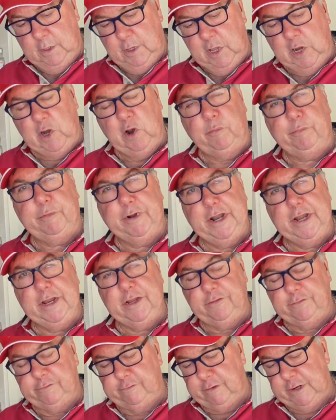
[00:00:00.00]
And operating
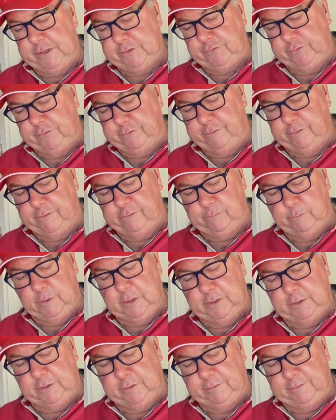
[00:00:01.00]
instructions as
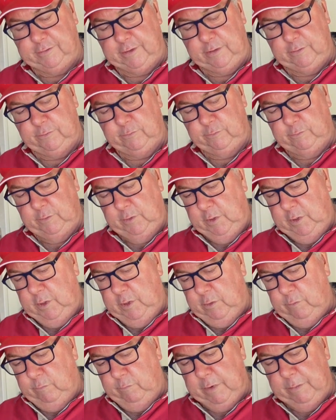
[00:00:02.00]
well, so
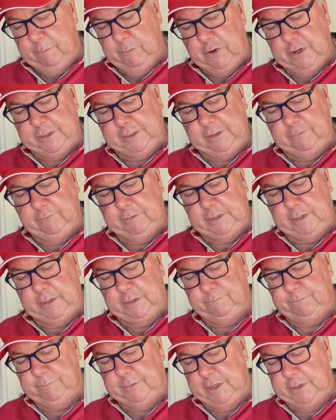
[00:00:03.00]
we might give it
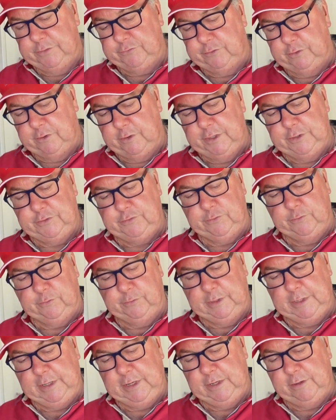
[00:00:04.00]
a try
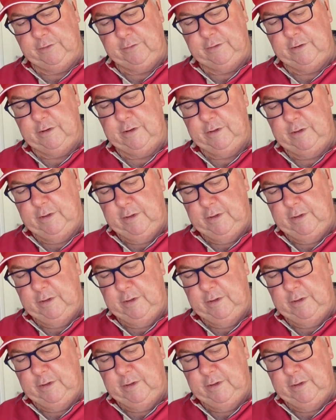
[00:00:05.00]
shortly and